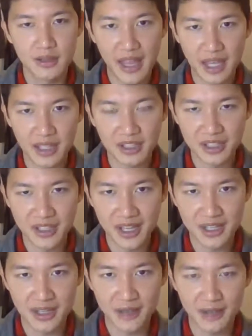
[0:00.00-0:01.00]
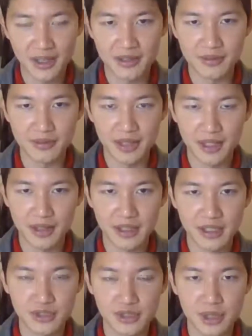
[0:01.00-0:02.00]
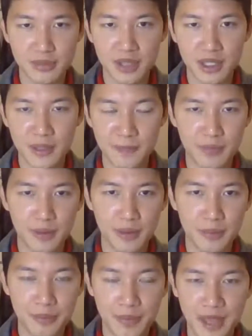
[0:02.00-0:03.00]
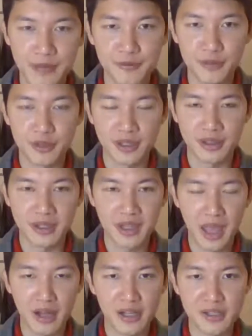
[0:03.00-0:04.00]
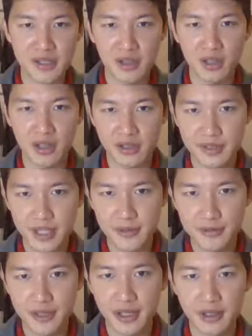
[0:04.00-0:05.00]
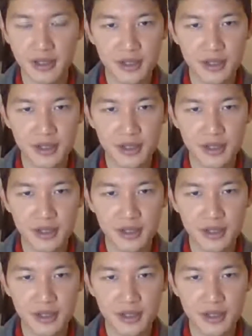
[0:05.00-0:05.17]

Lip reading: alienating and like extremely painful, and can cause a lot of suffering,